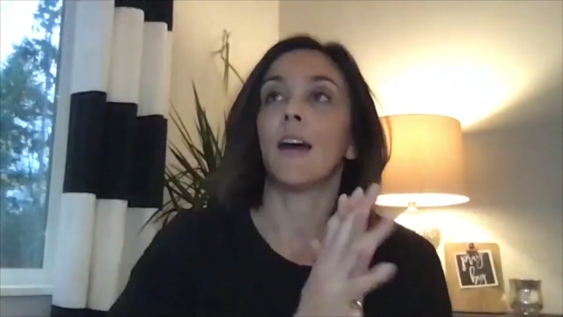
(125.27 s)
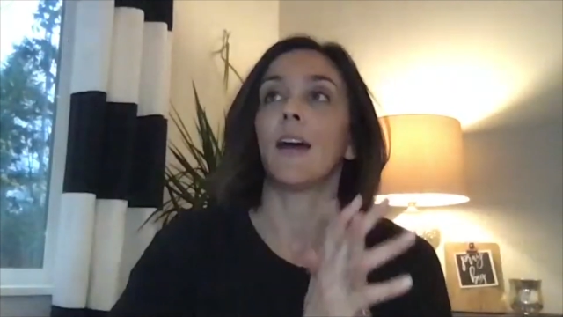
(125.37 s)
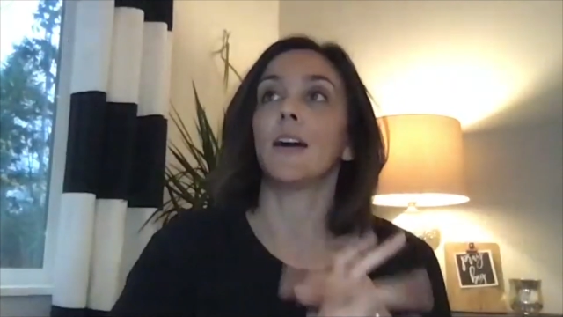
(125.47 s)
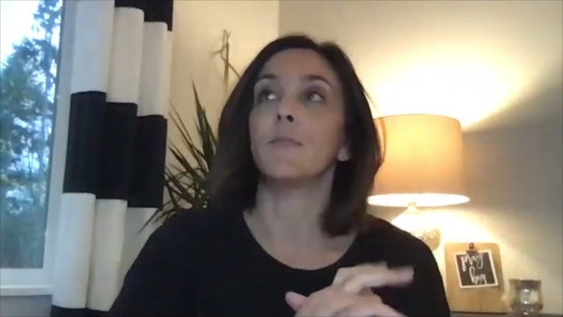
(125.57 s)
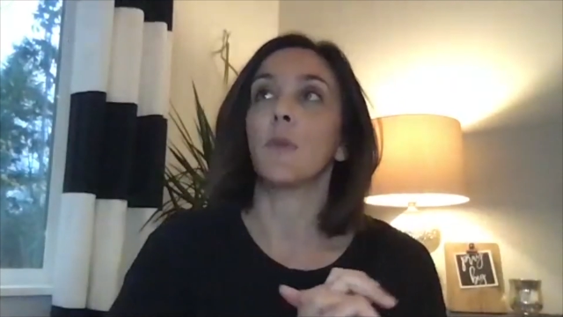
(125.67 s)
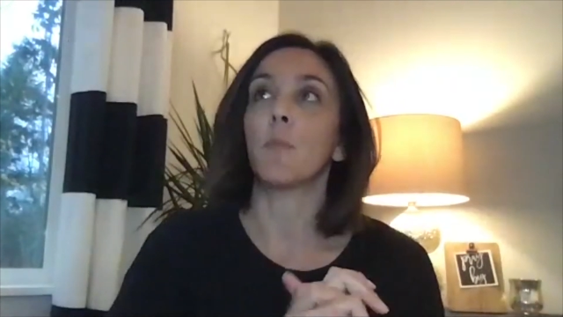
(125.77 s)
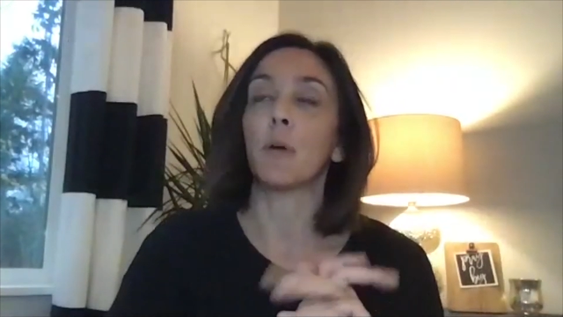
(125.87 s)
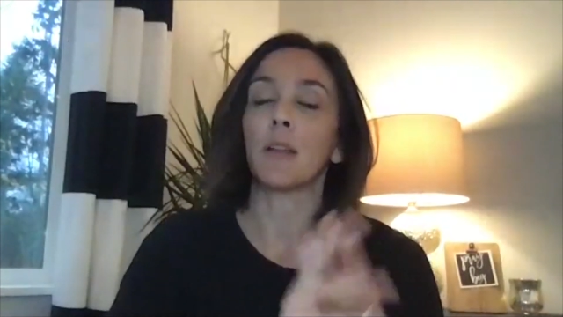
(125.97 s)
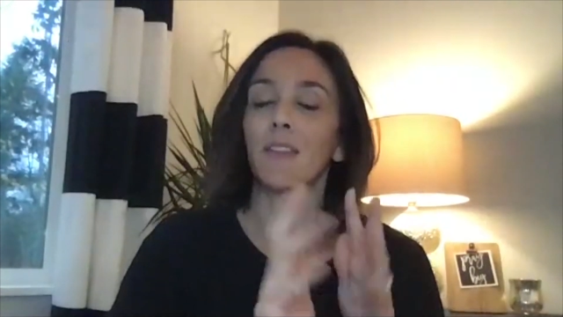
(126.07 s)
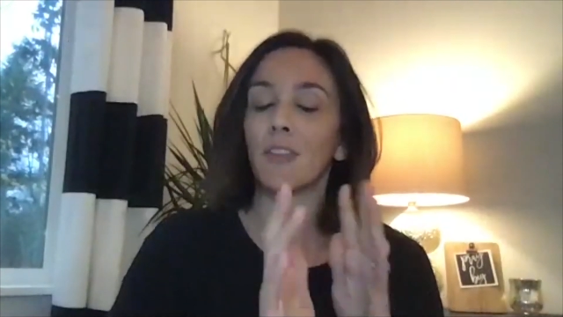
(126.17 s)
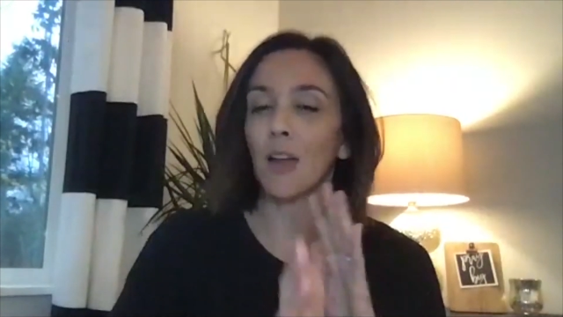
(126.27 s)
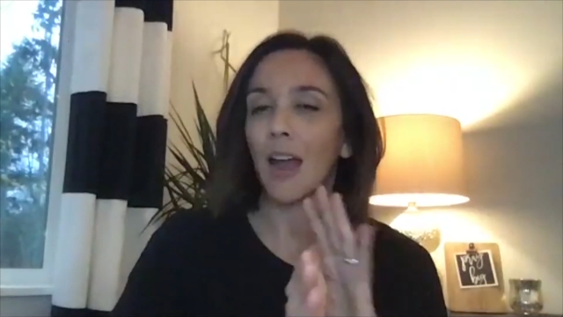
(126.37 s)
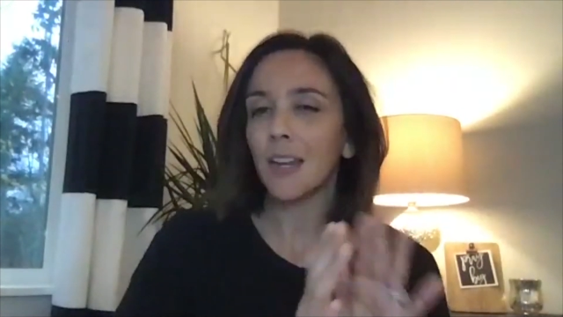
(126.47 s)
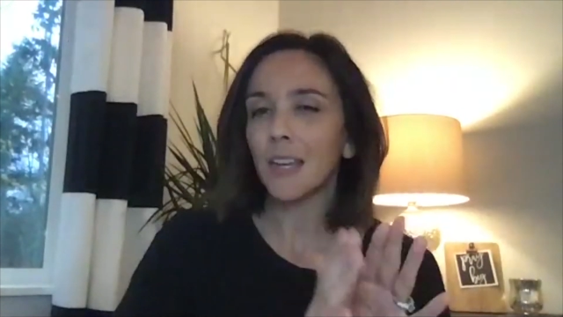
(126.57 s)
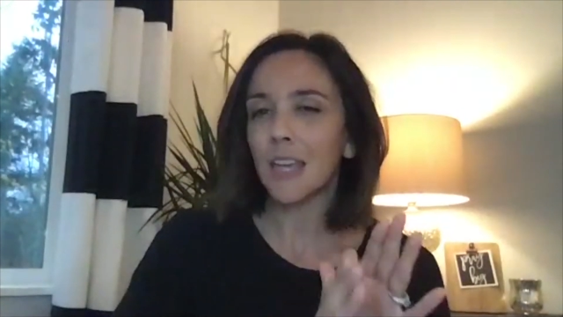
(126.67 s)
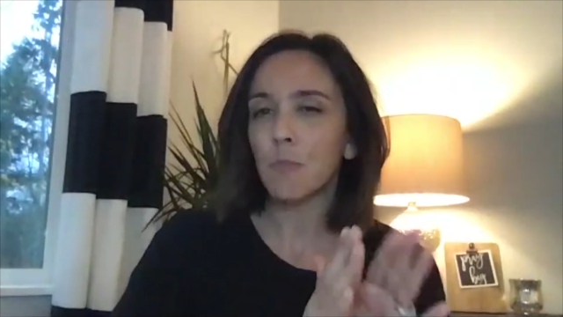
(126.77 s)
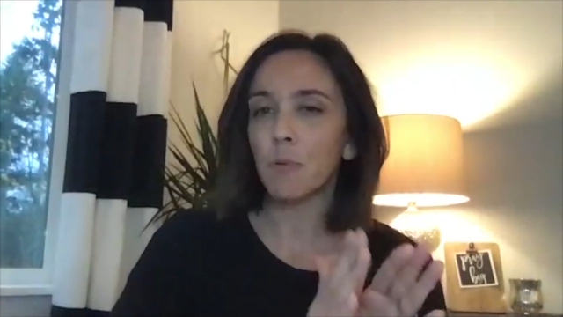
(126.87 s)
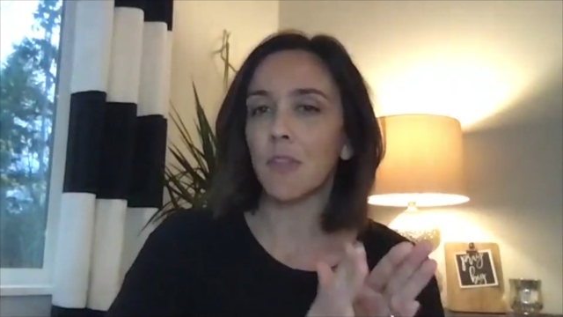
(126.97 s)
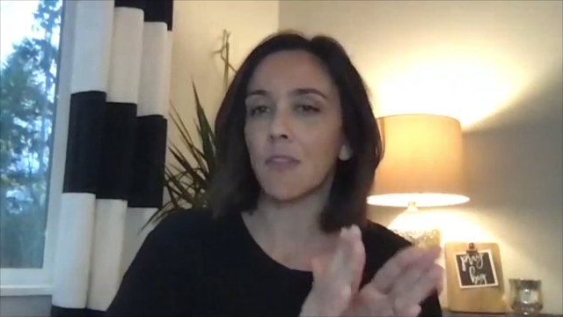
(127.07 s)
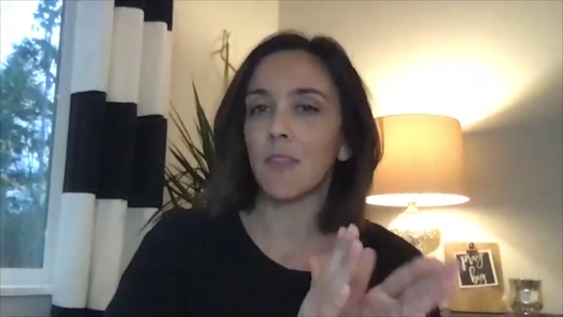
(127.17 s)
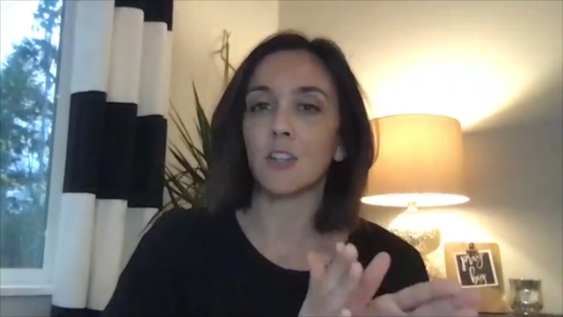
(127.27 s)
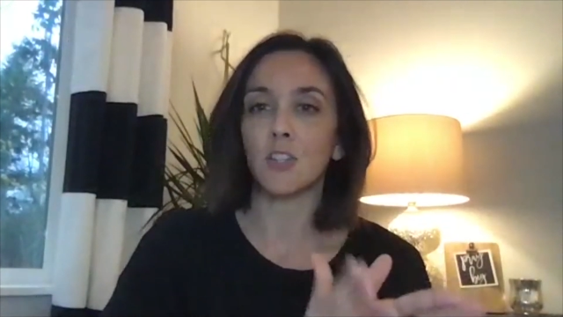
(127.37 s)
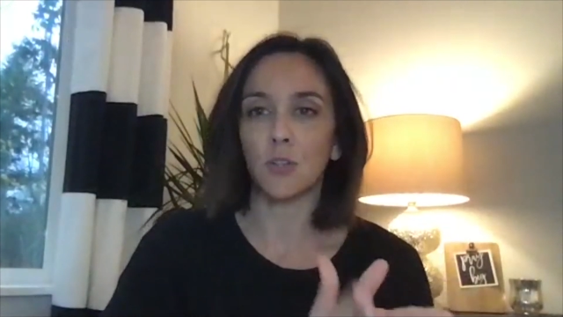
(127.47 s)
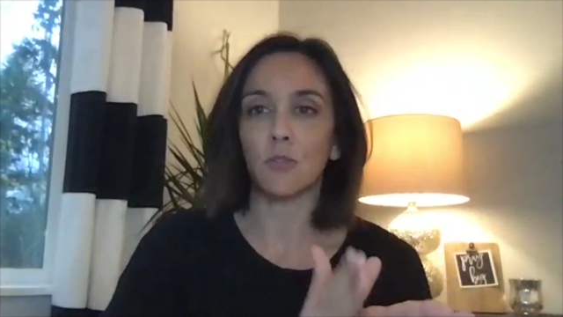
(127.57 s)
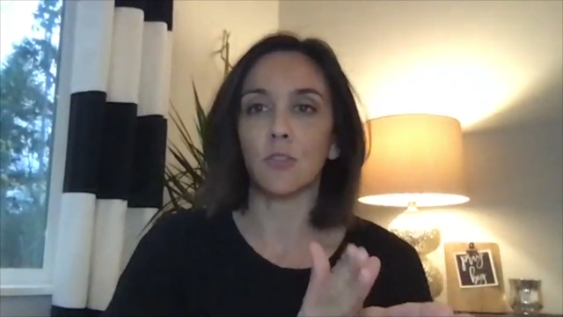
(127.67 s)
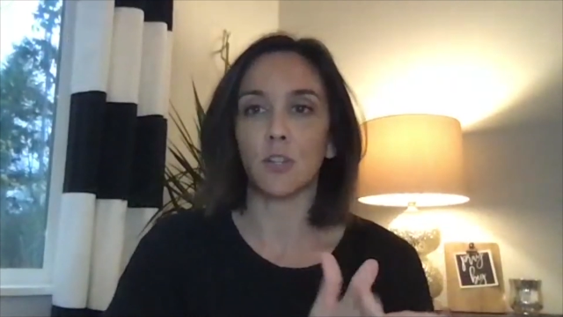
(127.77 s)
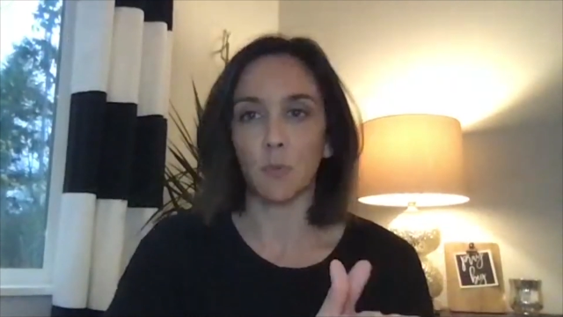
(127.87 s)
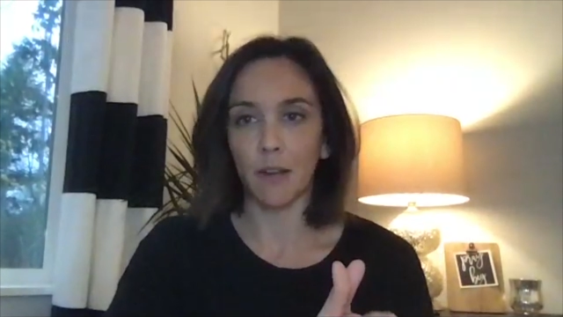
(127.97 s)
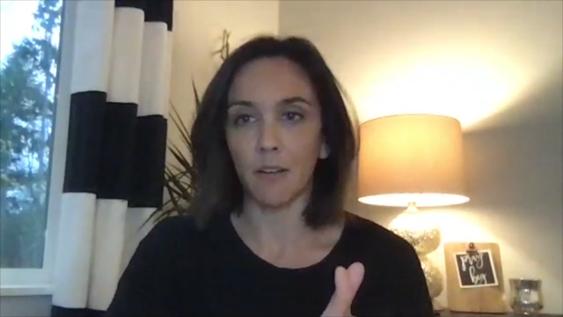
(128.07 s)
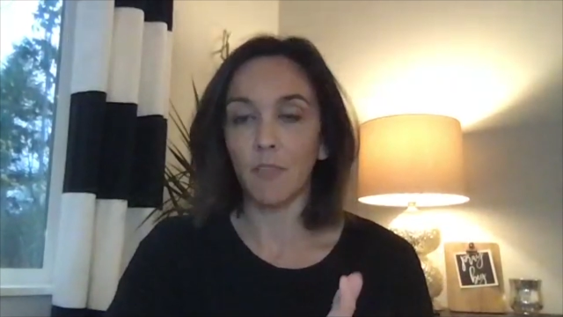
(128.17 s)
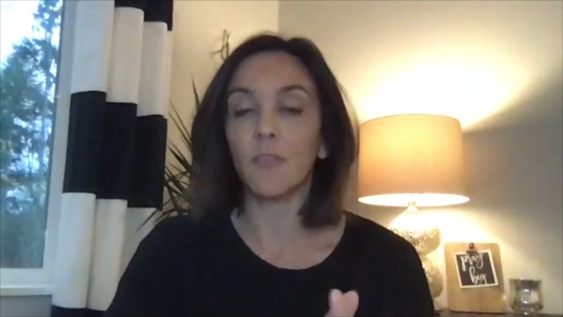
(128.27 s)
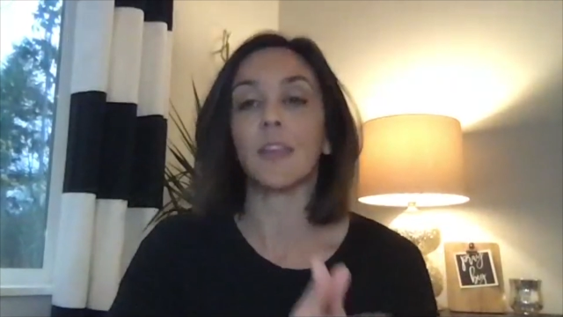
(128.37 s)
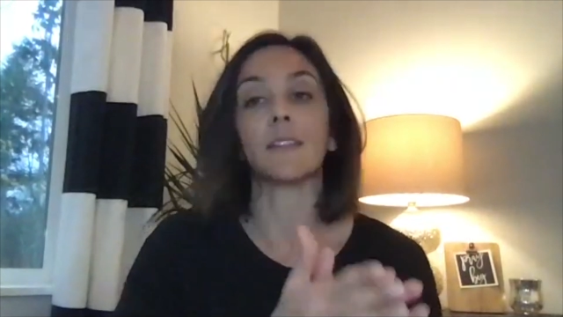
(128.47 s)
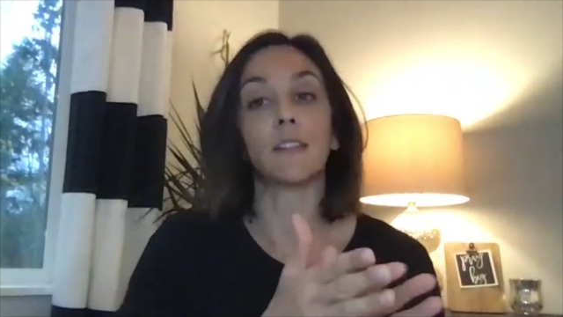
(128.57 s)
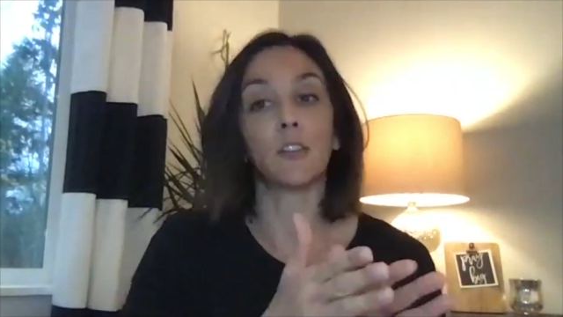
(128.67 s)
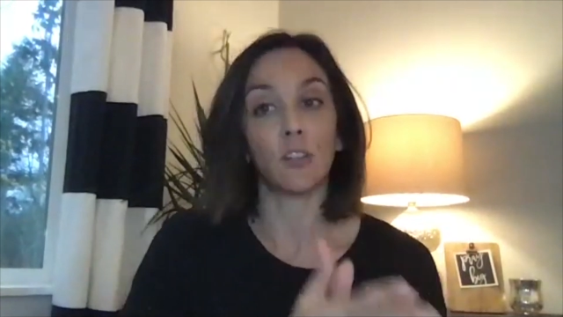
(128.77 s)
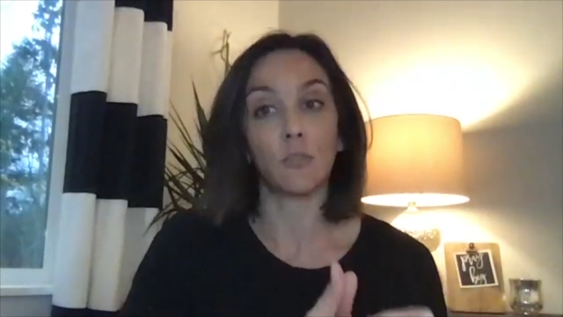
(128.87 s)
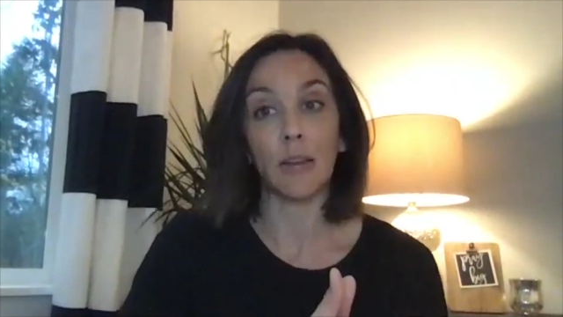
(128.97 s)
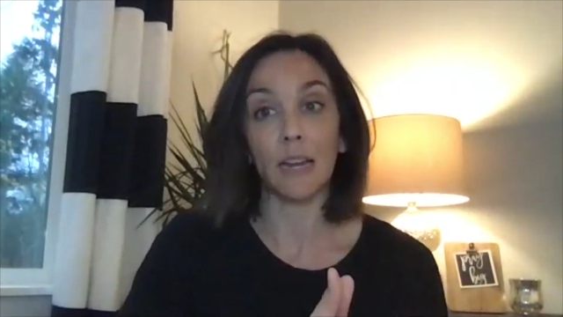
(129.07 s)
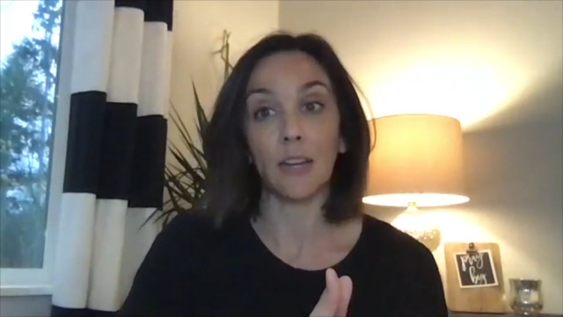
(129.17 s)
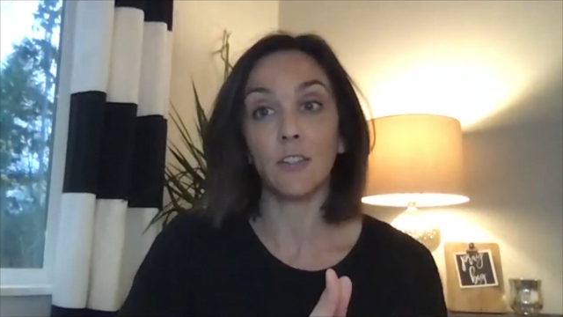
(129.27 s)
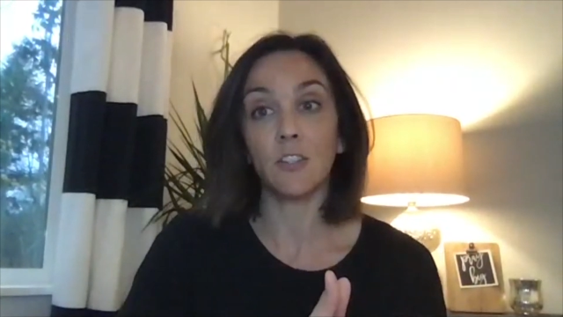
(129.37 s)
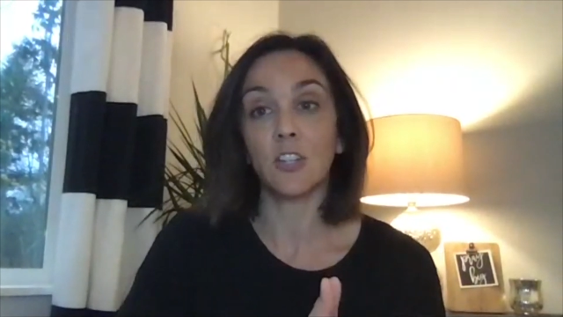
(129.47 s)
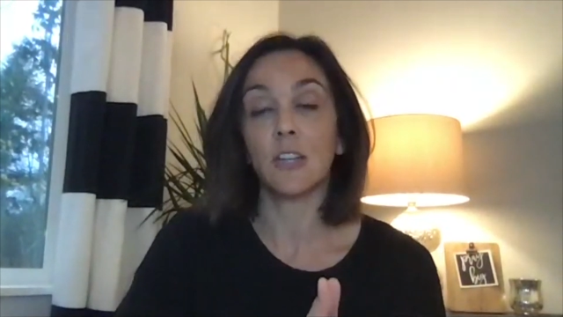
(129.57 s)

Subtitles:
But if you kind of keep within that 2 to 12, that's a good range.